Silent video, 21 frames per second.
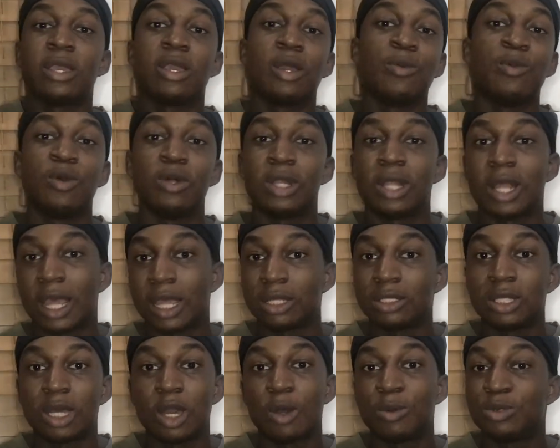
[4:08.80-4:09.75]
year, but
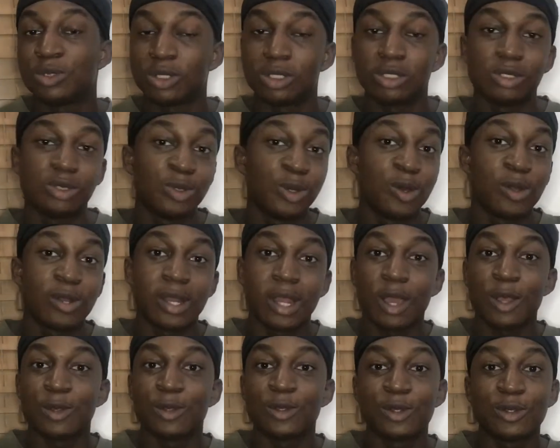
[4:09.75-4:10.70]
like that option is gone
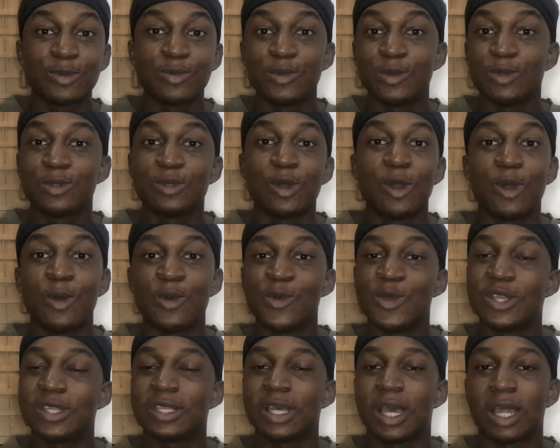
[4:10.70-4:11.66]
now, you just mute
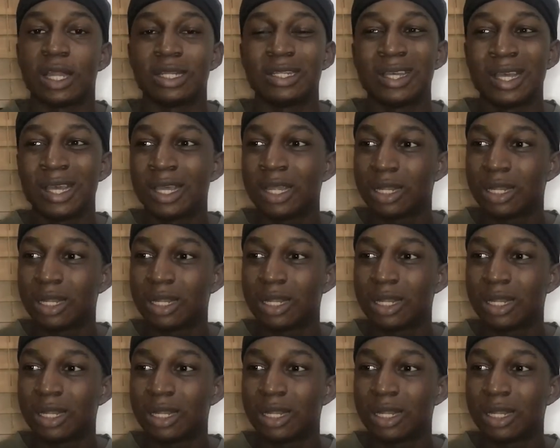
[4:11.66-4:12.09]
always, and